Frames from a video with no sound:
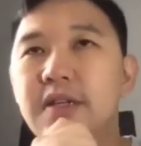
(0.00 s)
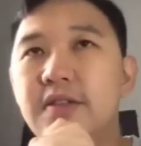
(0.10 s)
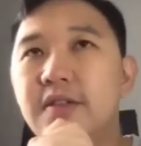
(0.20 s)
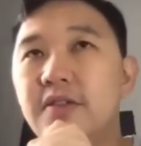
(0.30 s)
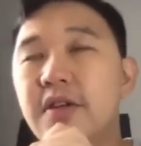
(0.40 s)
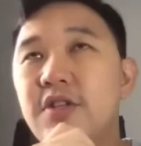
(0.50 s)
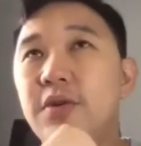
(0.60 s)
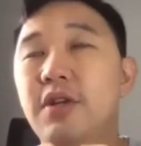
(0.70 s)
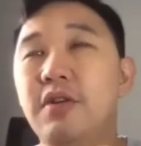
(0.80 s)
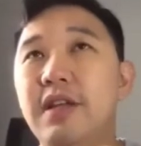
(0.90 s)
So as you were
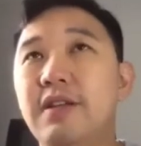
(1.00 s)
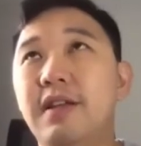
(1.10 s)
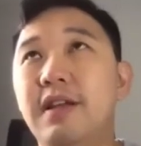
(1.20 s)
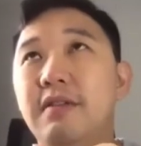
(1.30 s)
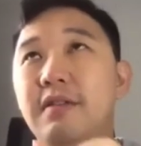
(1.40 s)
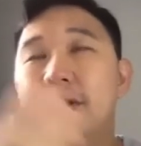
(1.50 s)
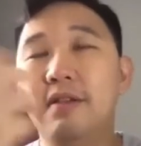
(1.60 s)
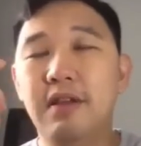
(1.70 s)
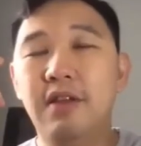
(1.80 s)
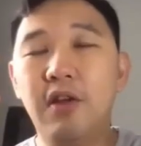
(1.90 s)
talking,
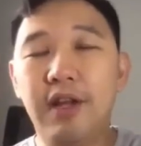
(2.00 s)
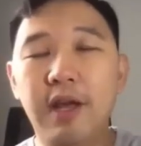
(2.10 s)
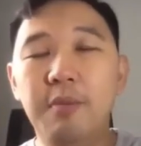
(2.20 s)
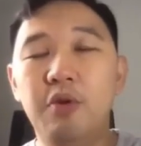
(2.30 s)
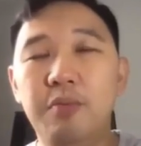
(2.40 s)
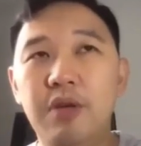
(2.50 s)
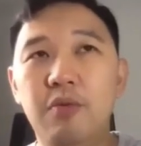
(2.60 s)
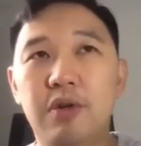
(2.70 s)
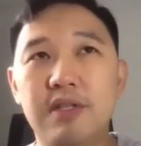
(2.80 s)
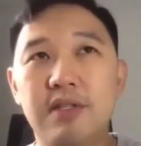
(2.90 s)
the thought that came to me
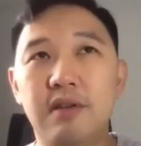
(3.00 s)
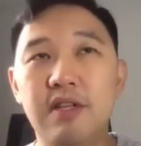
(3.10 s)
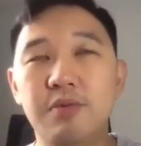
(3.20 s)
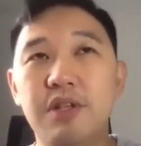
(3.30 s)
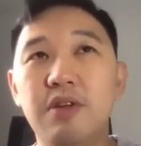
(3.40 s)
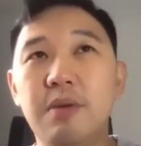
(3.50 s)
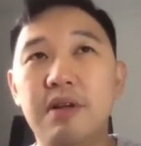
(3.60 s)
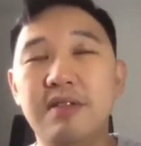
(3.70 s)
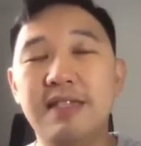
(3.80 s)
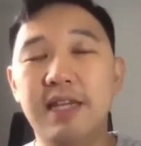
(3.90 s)
was, as we talk
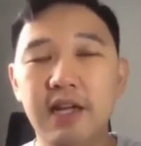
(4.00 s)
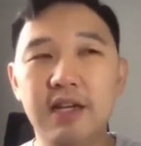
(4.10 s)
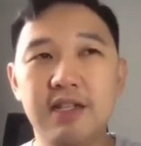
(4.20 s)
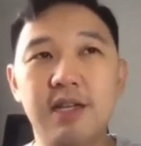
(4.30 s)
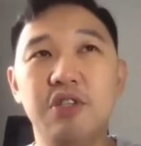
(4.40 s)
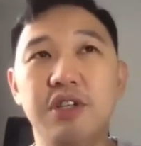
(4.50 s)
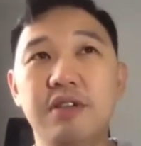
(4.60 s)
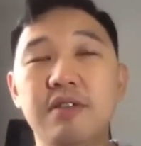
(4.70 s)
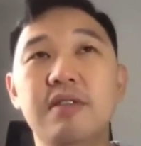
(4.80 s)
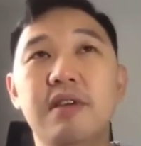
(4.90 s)
about stating
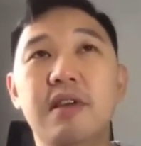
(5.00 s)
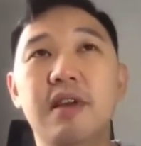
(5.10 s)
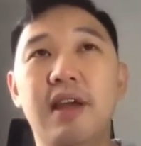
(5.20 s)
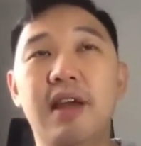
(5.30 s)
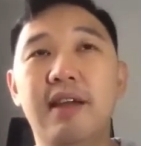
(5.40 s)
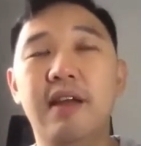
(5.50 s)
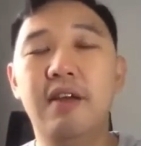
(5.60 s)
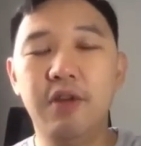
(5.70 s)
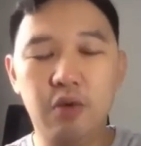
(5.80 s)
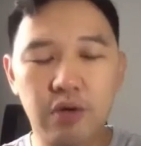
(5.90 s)
assumptions and
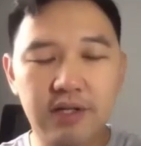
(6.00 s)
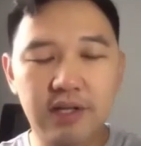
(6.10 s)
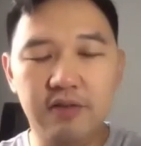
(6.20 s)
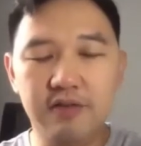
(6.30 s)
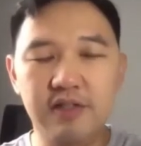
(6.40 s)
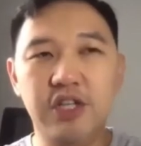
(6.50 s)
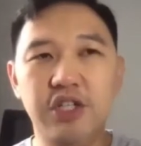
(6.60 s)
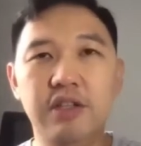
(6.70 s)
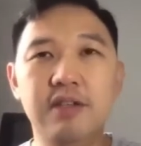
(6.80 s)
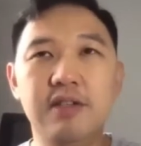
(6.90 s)
having quality
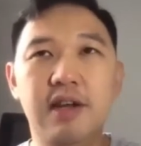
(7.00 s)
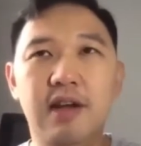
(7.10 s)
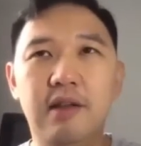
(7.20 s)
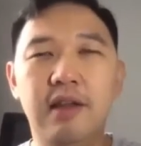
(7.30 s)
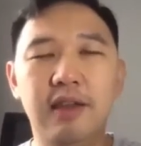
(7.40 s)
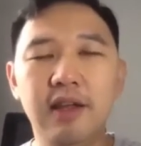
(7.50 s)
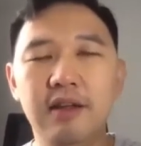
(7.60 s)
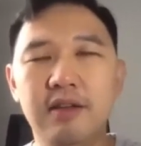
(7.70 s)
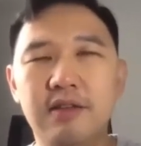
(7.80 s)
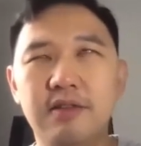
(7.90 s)
conversations, the thing
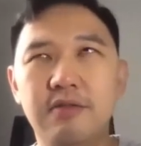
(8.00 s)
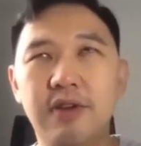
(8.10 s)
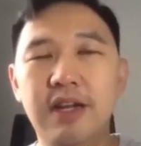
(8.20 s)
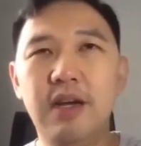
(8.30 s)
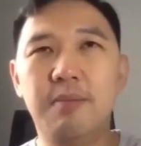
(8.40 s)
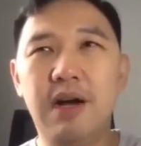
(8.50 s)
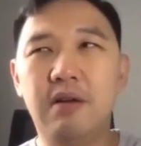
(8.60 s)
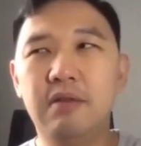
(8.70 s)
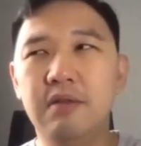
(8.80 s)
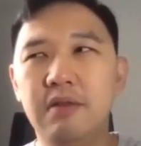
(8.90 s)
is really
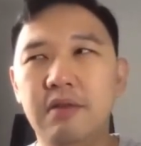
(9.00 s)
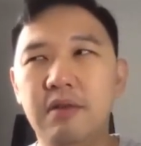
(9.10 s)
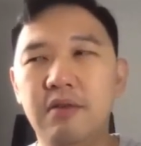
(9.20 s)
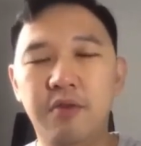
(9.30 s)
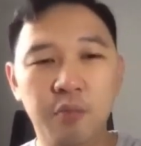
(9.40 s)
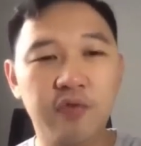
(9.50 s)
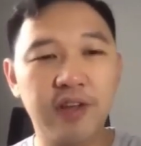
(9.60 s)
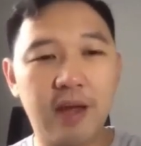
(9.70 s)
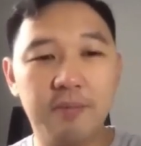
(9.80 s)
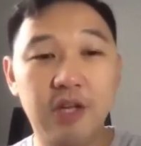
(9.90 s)
about
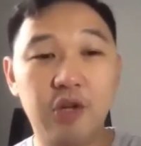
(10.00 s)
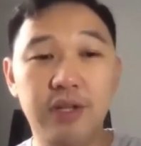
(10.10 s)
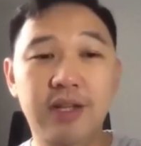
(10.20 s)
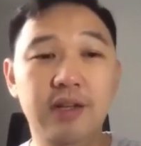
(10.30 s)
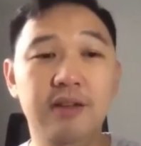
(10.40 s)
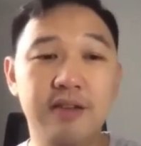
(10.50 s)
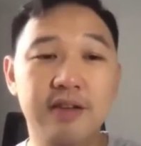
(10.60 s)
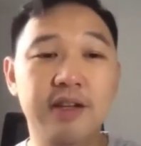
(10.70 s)
removing ambiguity, isn't it?